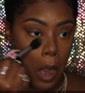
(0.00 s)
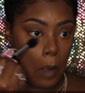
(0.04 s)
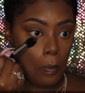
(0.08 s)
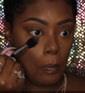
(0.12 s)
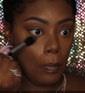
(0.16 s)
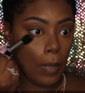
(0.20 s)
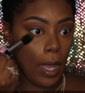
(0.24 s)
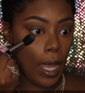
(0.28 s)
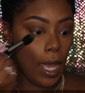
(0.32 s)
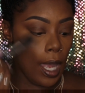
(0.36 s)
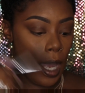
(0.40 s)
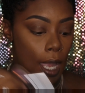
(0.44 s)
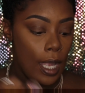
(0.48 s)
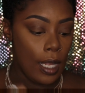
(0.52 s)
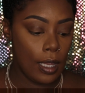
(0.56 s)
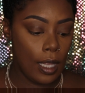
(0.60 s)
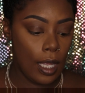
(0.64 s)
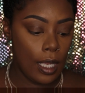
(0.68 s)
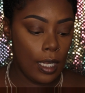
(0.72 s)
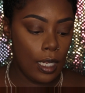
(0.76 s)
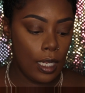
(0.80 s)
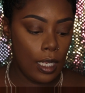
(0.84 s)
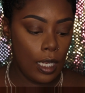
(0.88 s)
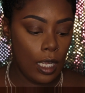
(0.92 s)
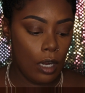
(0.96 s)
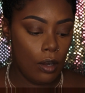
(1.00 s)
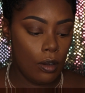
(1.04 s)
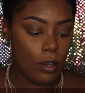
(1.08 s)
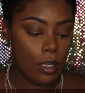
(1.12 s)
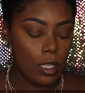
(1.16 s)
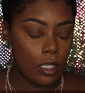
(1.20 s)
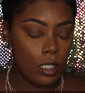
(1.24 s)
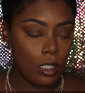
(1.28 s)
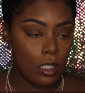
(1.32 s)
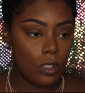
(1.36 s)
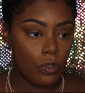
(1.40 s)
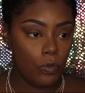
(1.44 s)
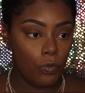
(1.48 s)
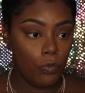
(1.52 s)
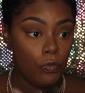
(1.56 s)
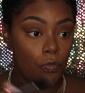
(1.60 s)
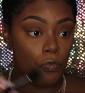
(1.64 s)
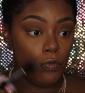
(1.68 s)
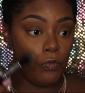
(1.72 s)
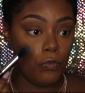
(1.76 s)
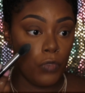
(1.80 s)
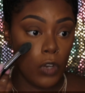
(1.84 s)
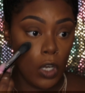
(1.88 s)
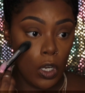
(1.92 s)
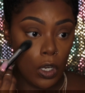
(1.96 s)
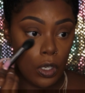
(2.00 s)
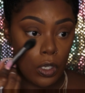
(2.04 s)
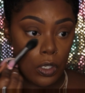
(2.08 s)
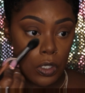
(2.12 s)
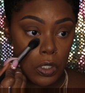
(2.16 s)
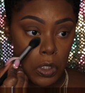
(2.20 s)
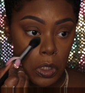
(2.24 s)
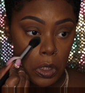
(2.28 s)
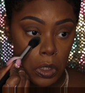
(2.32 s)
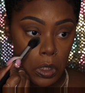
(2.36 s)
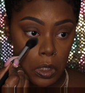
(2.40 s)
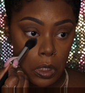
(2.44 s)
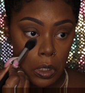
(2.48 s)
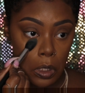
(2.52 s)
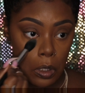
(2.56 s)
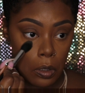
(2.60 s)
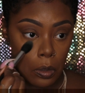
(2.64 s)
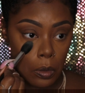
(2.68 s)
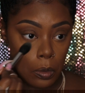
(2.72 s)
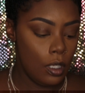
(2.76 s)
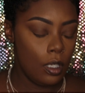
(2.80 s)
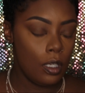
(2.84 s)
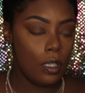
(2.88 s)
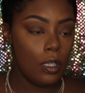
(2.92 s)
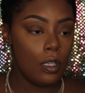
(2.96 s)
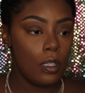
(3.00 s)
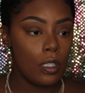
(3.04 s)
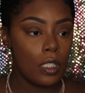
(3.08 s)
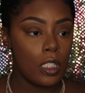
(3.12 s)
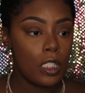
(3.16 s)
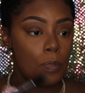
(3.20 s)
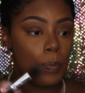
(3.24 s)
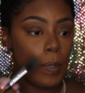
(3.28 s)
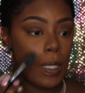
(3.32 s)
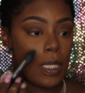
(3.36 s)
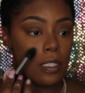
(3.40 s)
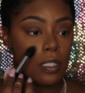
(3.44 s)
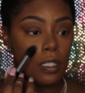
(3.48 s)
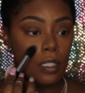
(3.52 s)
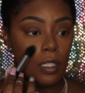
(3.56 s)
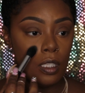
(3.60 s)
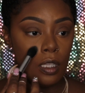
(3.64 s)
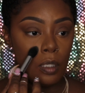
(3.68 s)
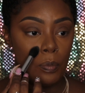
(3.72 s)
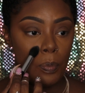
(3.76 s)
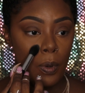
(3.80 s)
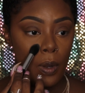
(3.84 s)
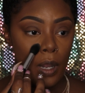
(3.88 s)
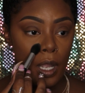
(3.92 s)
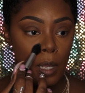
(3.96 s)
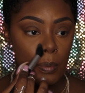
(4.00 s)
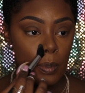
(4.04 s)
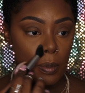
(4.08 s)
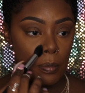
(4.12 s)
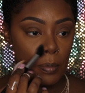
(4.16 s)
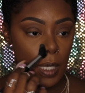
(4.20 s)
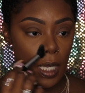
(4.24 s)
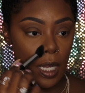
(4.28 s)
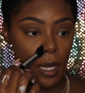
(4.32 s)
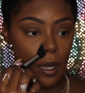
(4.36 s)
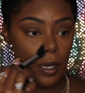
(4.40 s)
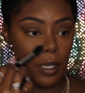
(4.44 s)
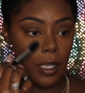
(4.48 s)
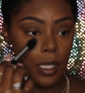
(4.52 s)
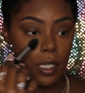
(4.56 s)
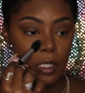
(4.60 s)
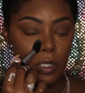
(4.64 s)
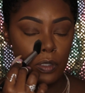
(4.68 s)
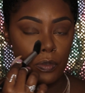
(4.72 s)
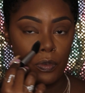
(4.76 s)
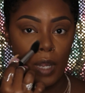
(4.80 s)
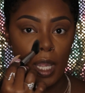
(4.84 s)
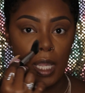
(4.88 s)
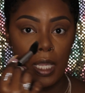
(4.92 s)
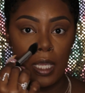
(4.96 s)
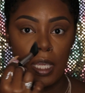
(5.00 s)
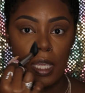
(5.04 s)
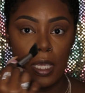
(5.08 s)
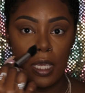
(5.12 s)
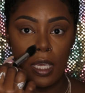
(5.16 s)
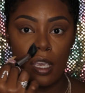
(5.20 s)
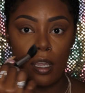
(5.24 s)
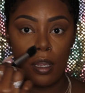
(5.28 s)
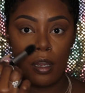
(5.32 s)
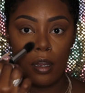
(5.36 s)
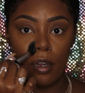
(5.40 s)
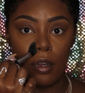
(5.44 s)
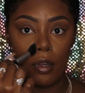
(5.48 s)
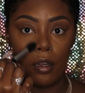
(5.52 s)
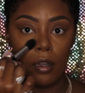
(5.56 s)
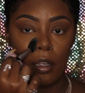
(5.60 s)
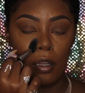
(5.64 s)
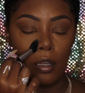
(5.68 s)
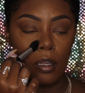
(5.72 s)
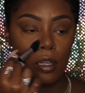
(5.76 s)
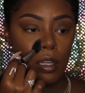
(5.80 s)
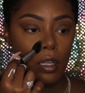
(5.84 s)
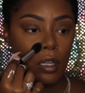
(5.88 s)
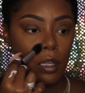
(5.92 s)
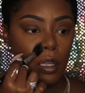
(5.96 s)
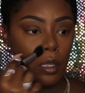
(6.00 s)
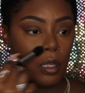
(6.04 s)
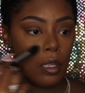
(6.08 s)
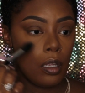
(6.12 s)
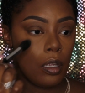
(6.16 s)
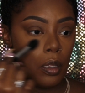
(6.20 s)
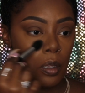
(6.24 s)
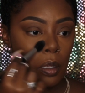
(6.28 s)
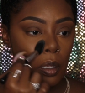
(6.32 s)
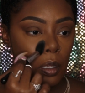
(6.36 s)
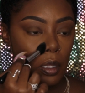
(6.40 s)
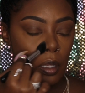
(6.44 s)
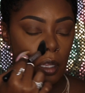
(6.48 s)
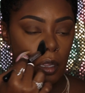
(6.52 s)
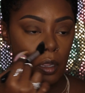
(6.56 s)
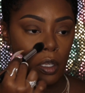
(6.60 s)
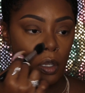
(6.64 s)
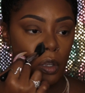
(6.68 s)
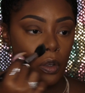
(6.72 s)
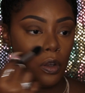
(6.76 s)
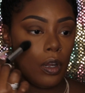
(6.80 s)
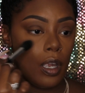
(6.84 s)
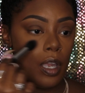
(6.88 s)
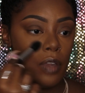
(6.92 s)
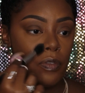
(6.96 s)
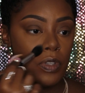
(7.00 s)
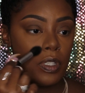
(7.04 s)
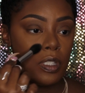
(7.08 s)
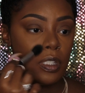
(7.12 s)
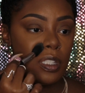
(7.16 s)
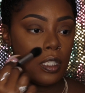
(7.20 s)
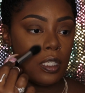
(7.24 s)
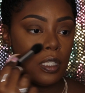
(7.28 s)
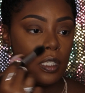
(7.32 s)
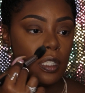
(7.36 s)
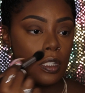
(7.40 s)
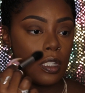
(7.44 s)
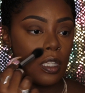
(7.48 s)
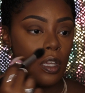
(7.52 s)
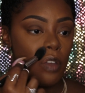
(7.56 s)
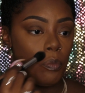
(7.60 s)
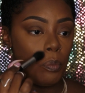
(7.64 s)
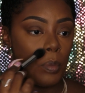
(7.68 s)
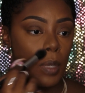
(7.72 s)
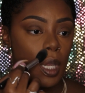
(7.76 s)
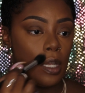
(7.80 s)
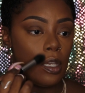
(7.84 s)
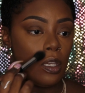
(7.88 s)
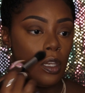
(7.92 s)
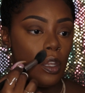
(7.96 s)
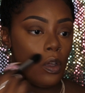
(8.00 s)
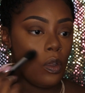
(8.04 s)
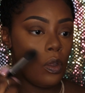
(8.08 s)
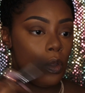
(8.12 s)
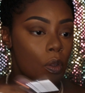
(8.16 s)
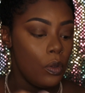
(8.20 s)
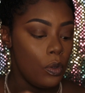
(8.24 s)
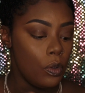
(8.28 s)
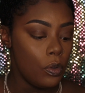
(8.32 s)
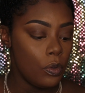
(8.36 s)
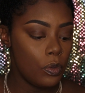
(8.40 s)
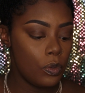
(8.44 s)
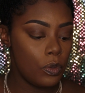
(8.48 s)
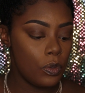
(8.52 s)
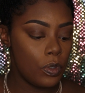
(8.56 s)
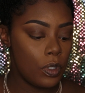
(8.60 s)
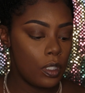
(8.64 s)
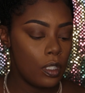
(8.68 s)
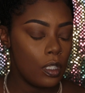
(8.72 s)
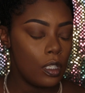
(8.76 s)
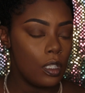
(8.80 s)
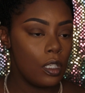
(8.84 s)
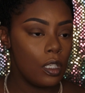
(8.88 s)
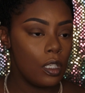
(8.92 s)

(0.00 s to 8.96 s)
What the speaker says: my highlighted areas first, especially in the problem areas right here, in the crevices of my nose,